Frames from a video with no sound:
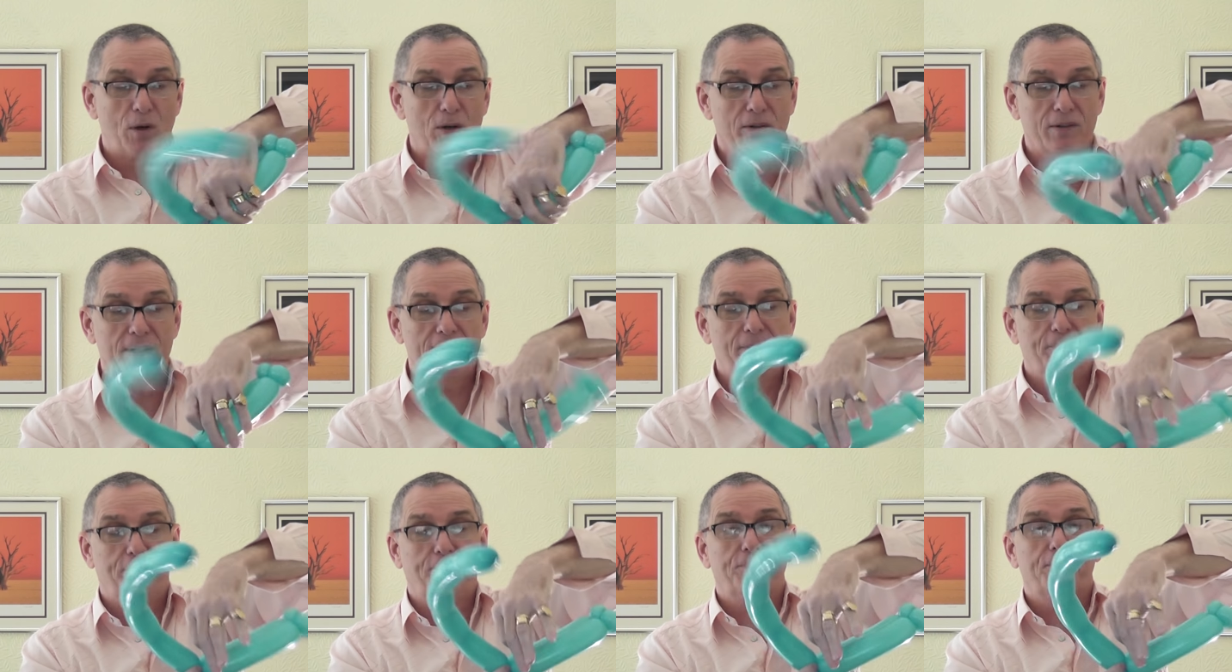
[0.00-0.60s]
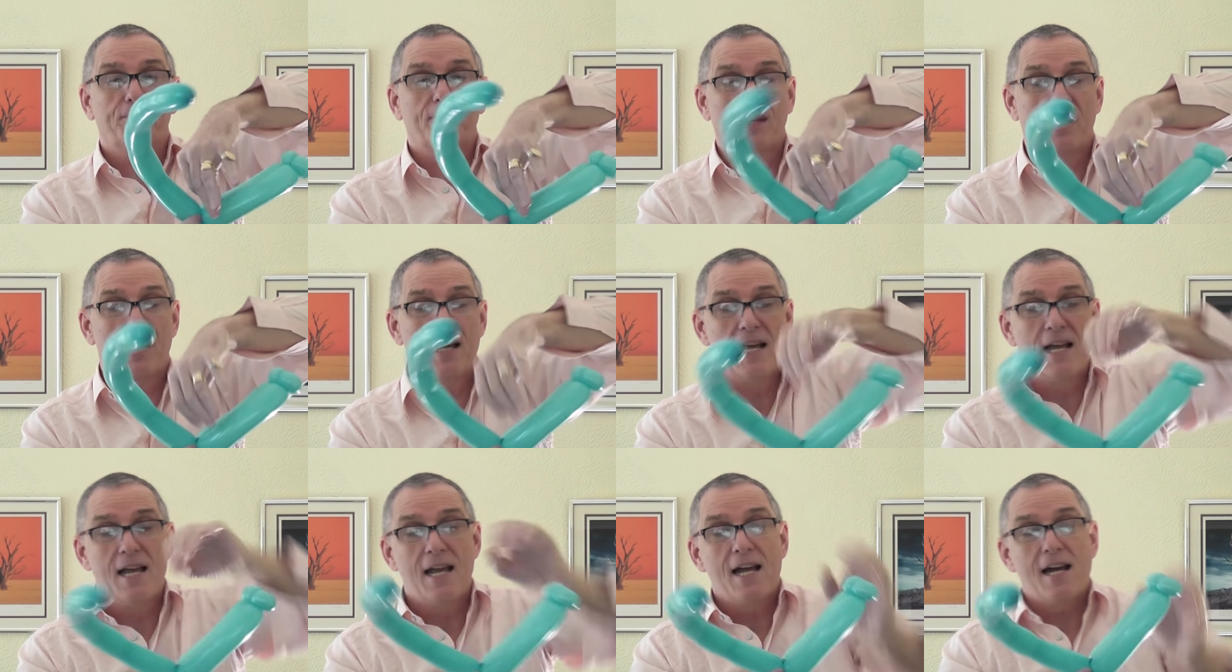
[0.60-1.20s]
Alright,
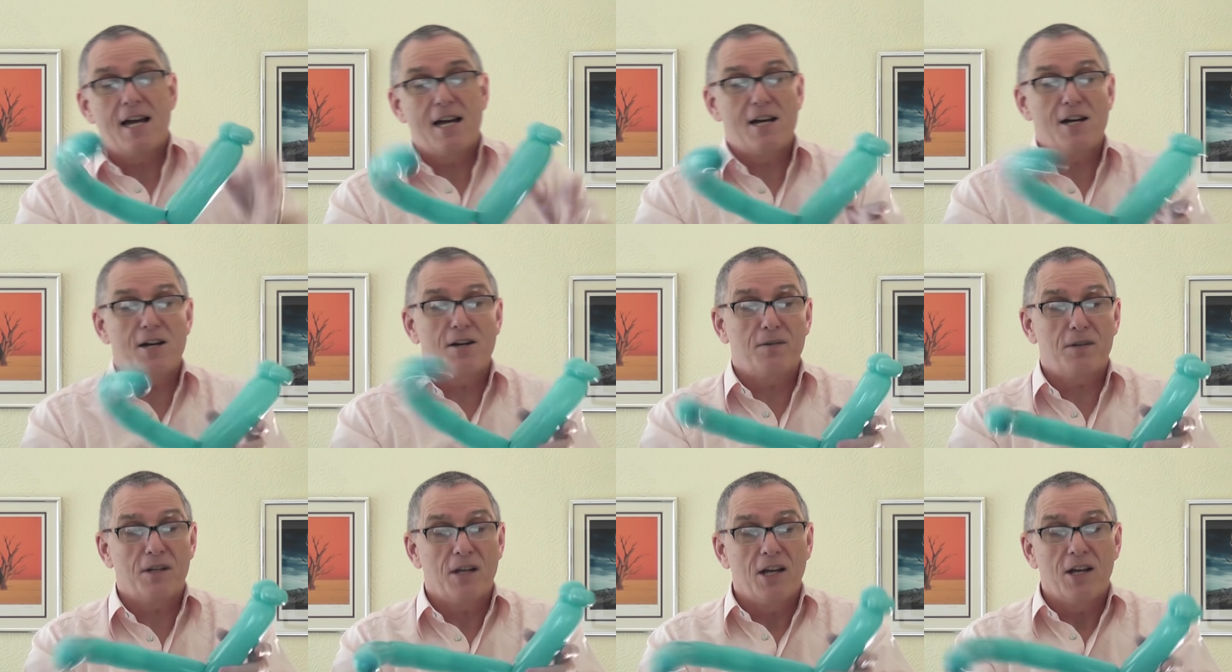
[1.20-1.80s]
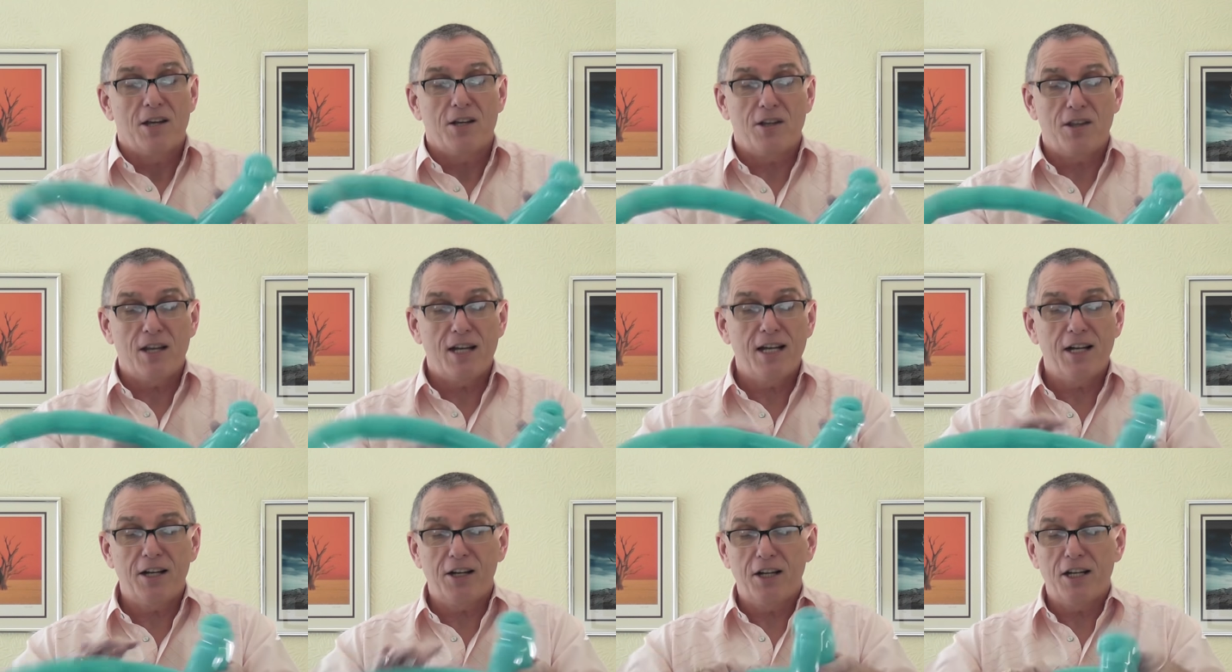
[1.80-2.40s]
uh, you're
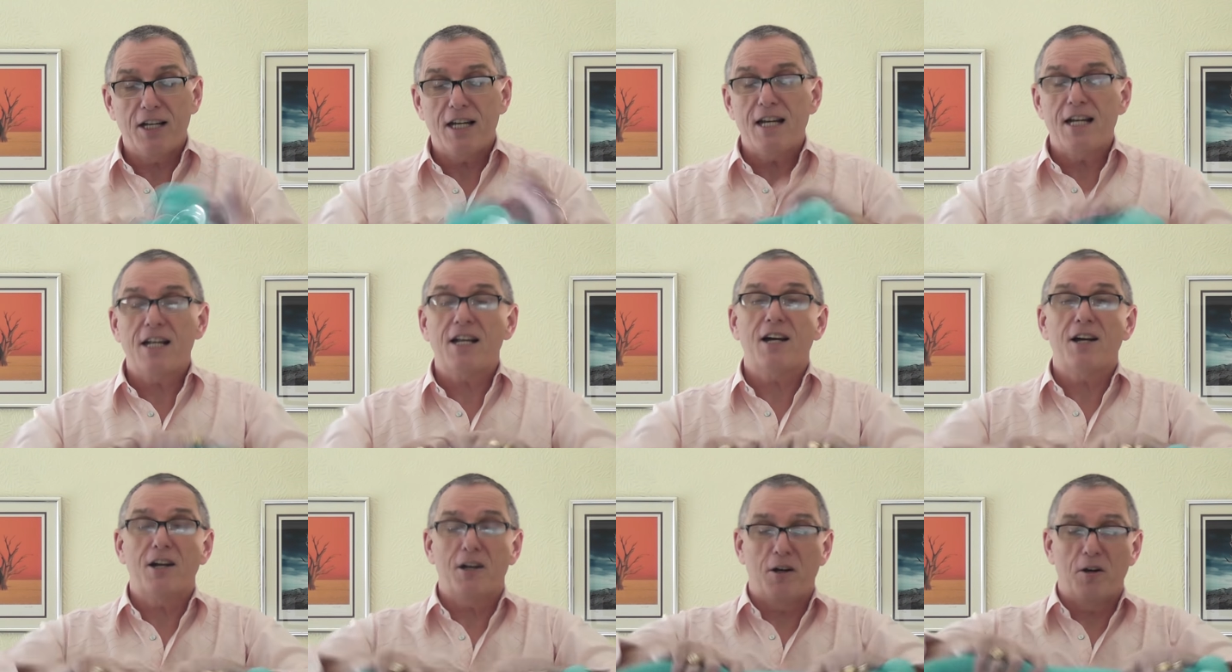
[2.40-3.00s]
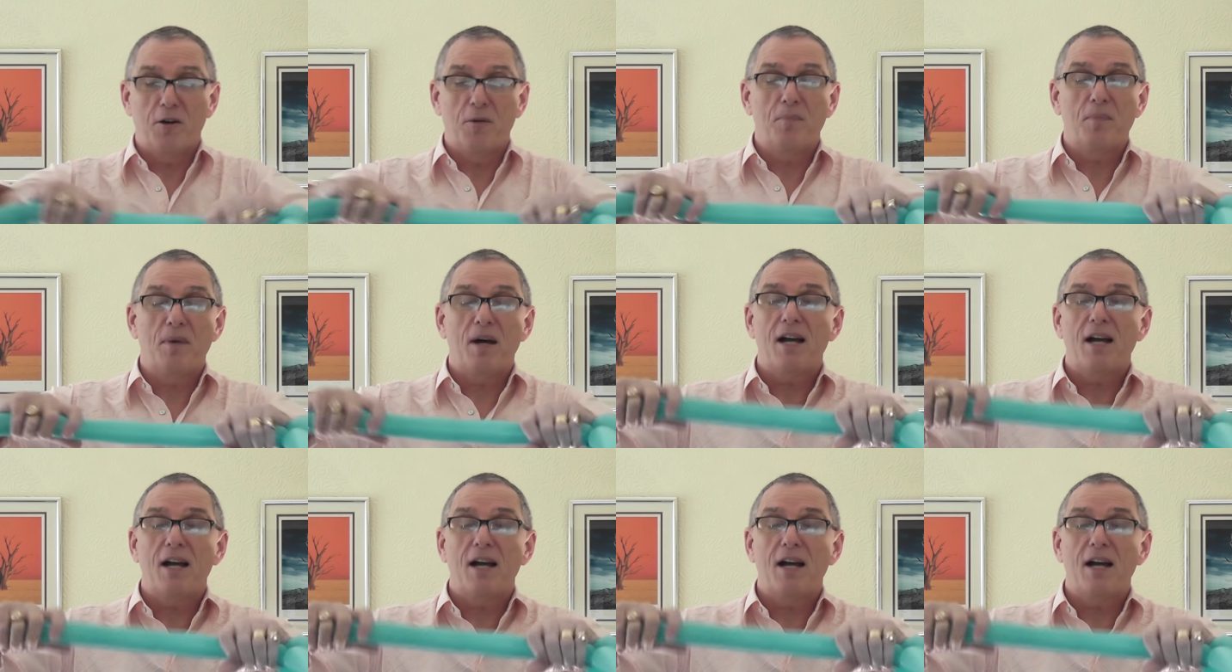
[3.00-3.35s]
then going to need um,